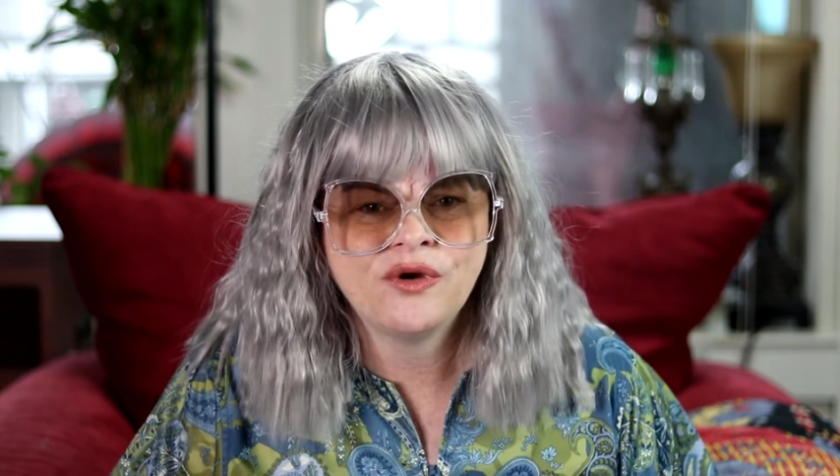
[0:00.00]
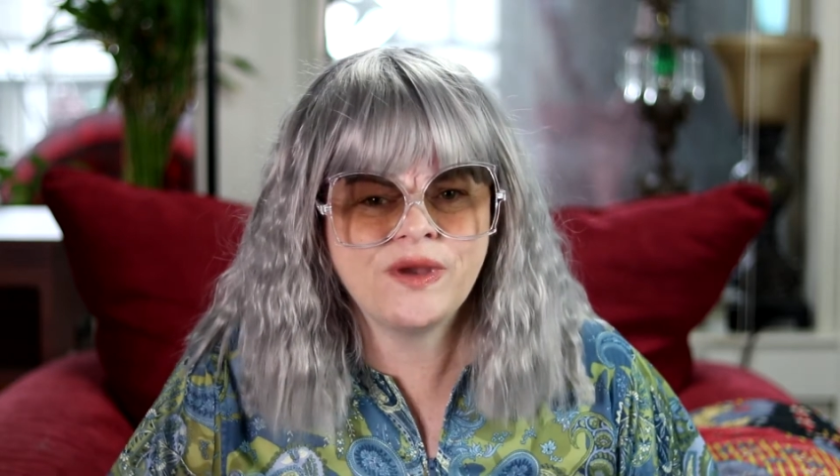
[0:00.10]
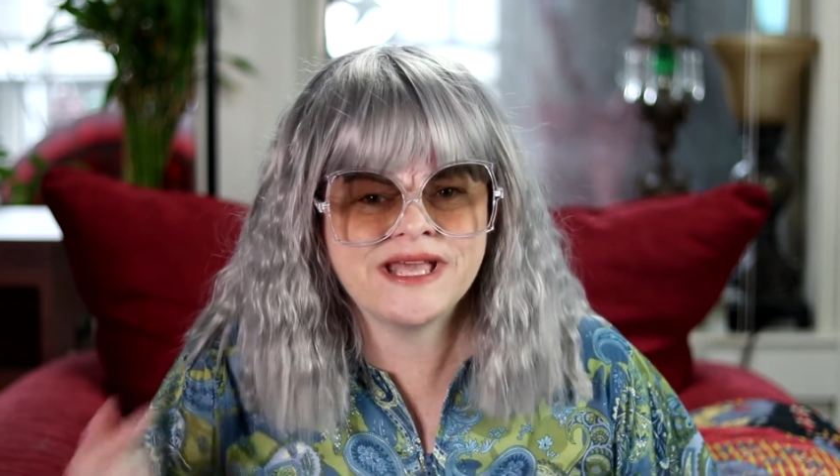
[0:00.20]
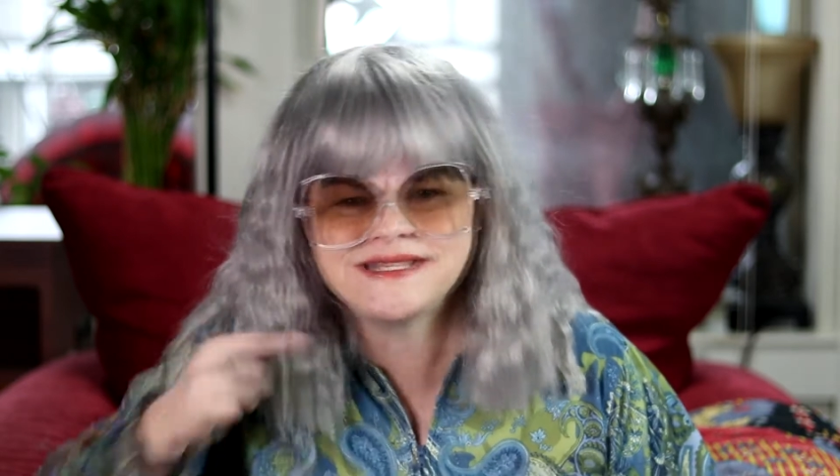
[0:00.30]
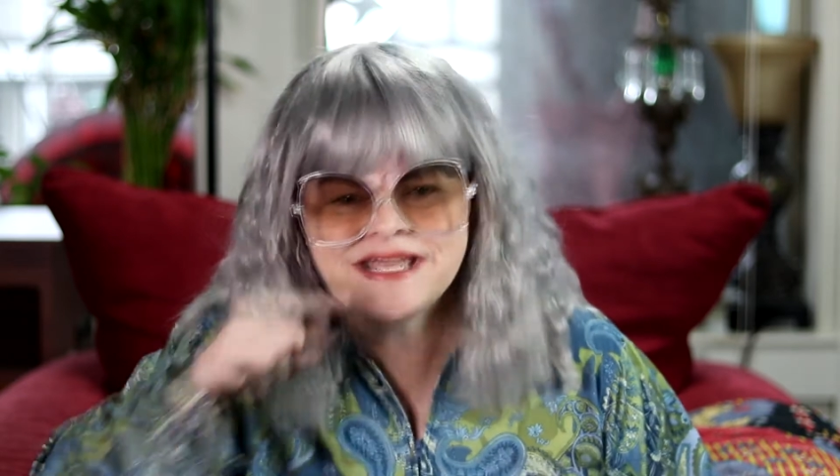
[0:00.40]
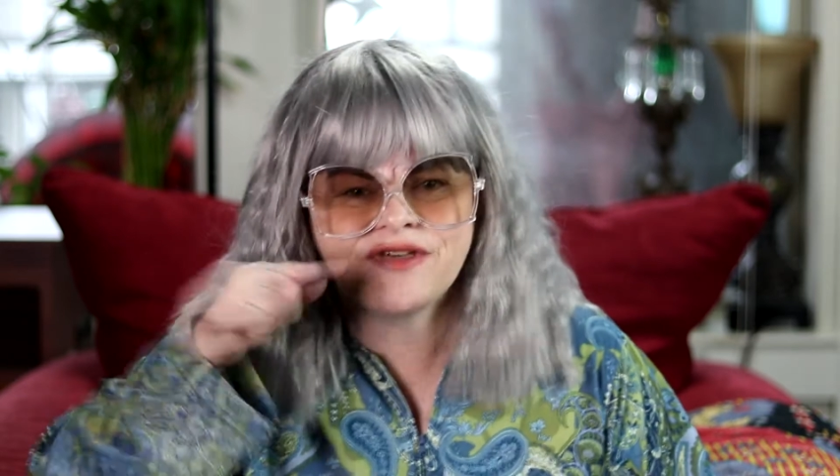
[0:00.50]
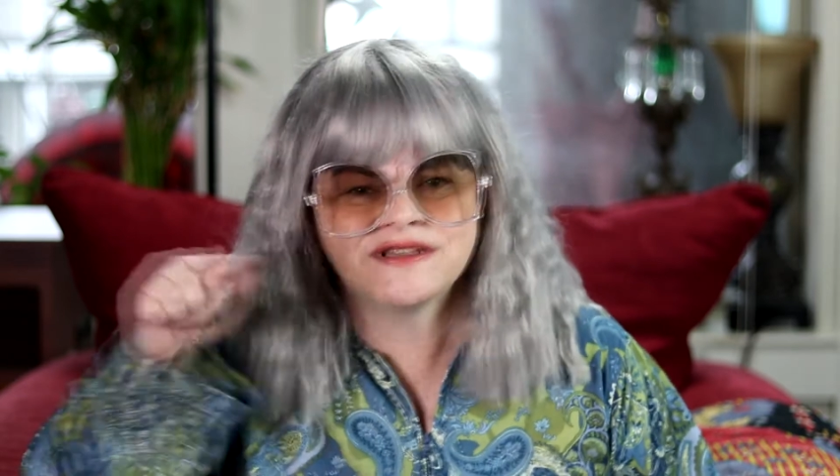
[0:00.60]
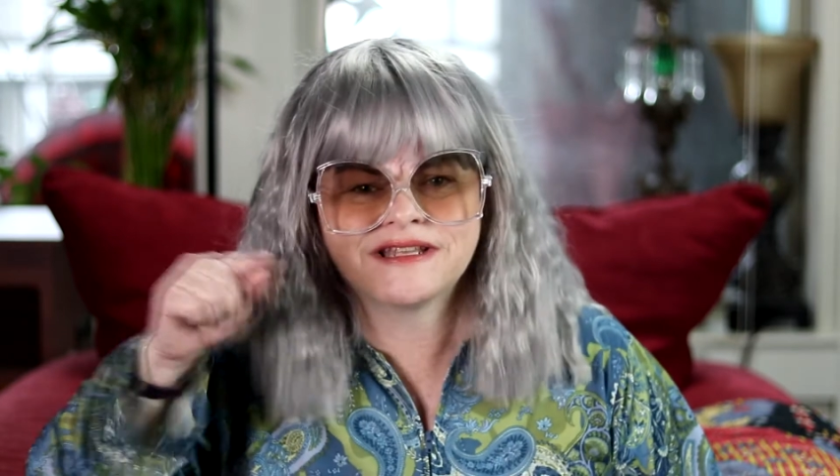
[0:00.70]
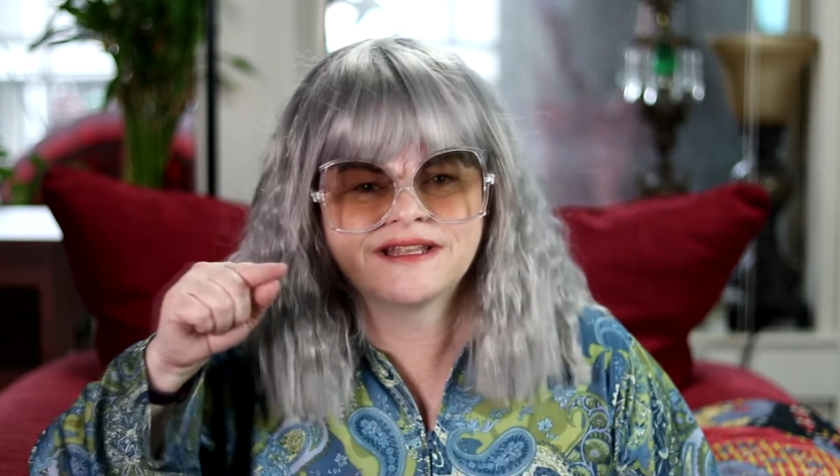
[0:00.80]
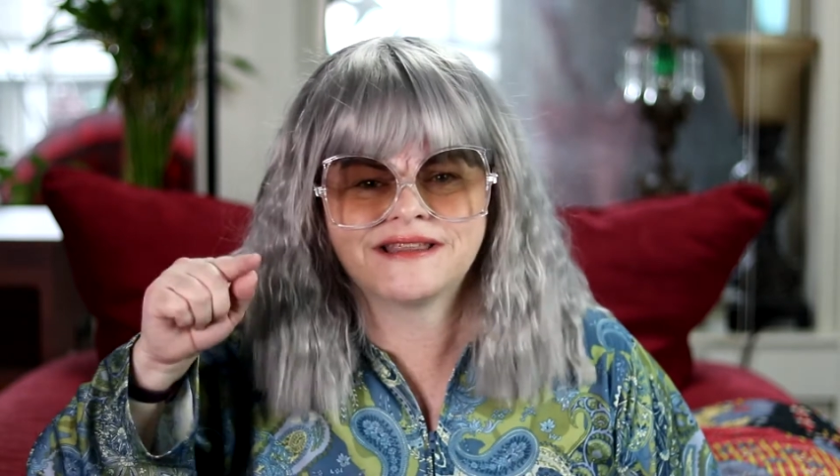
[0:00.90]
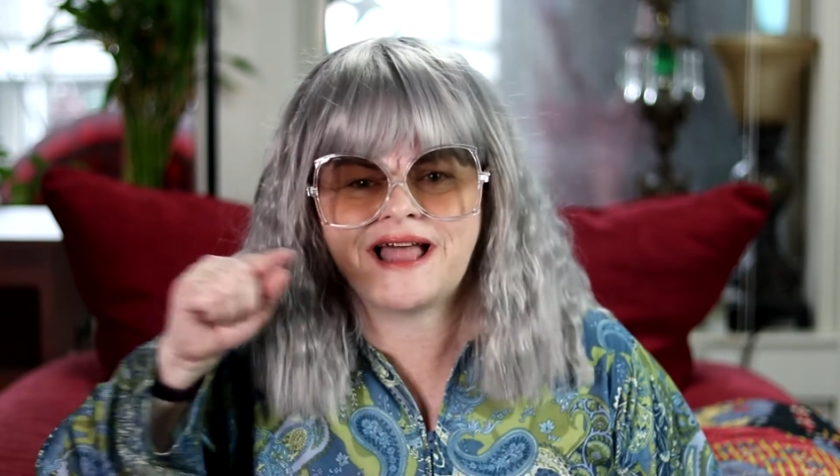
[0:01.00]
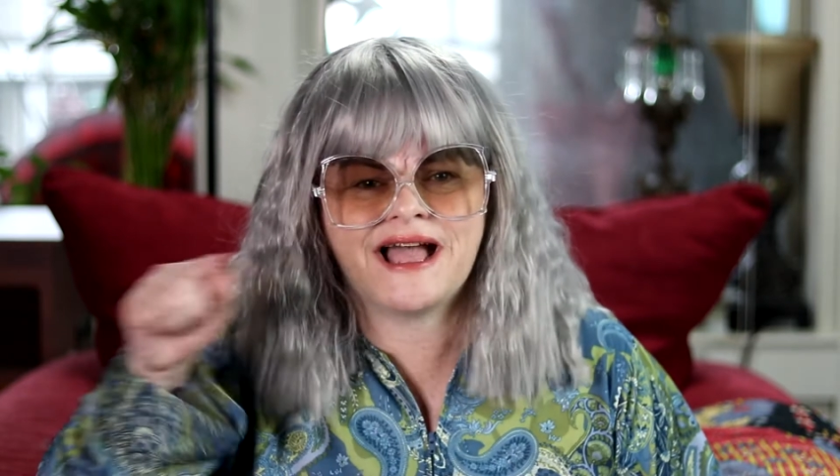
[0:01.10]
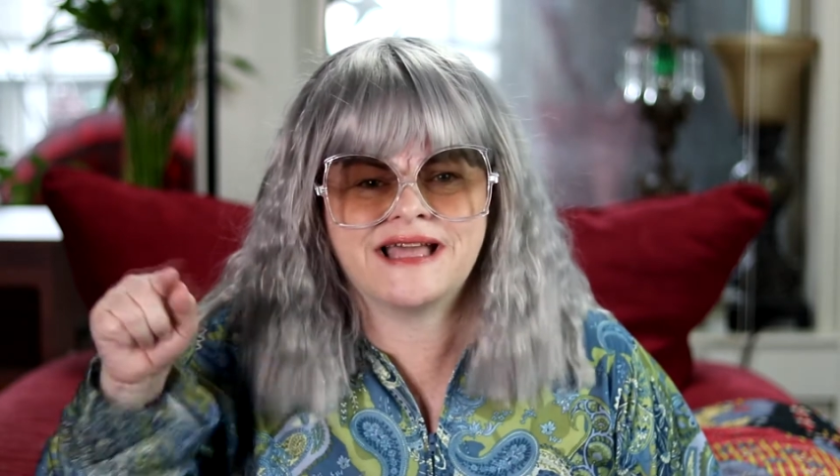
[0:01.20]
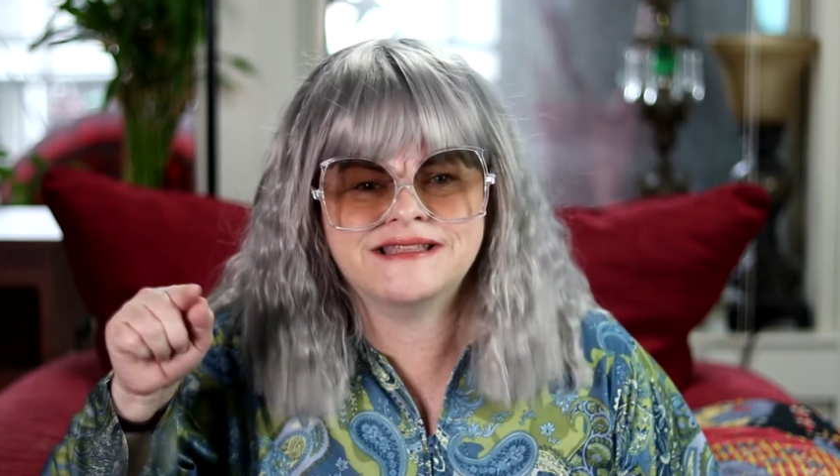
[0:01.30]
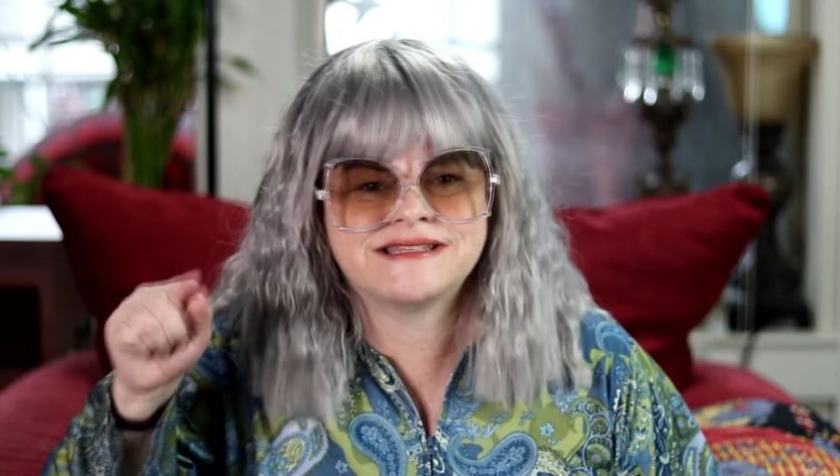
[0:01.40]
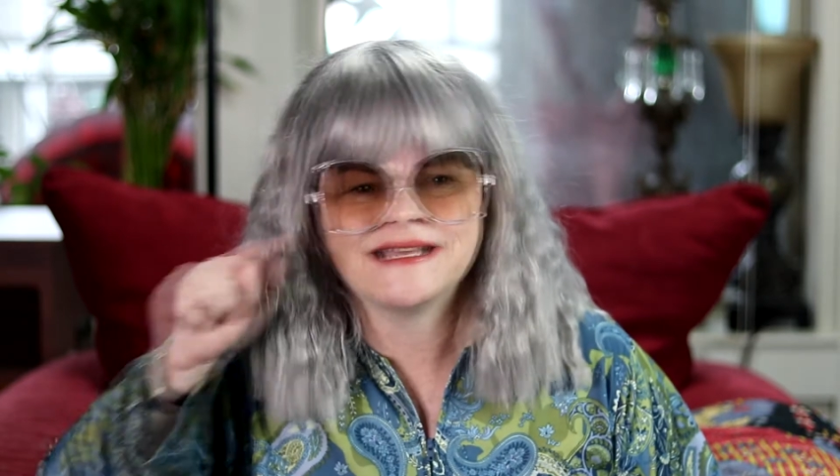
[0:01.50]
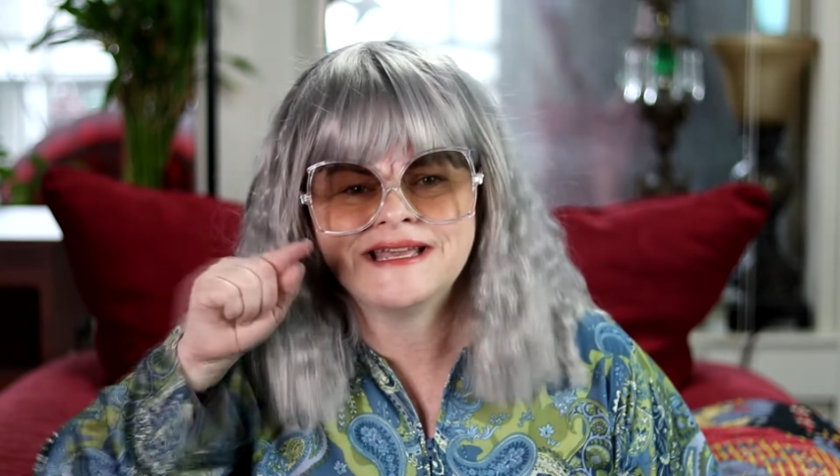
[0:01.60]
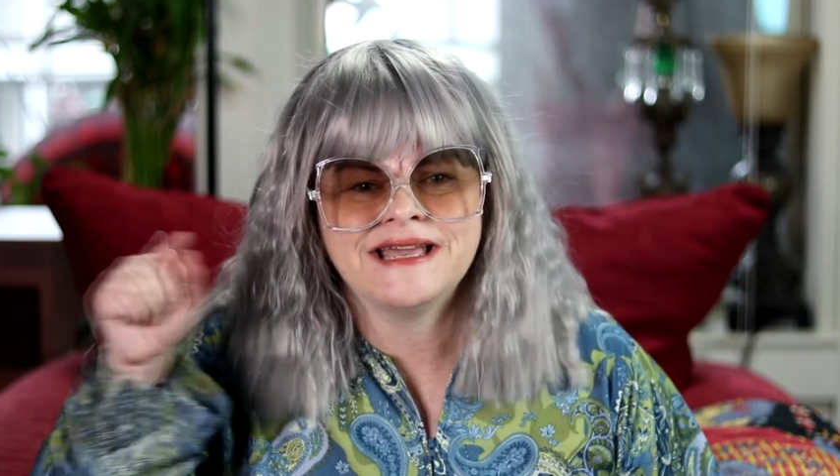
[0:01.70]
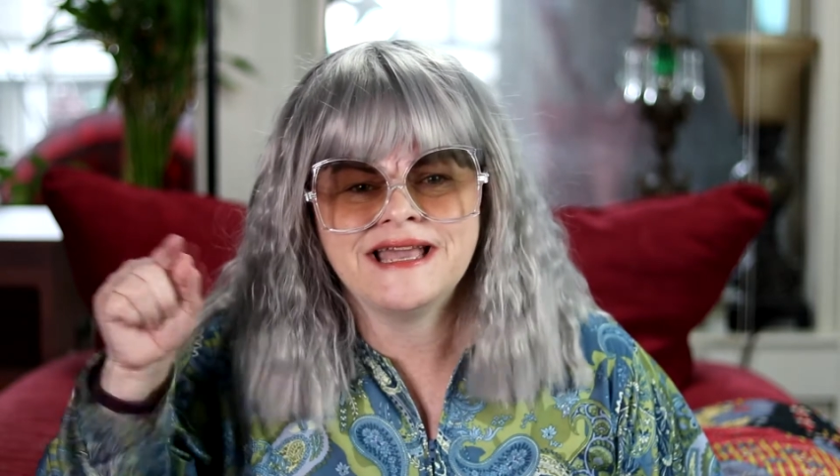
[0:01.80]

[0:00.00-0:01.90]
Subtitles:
We can see those little lines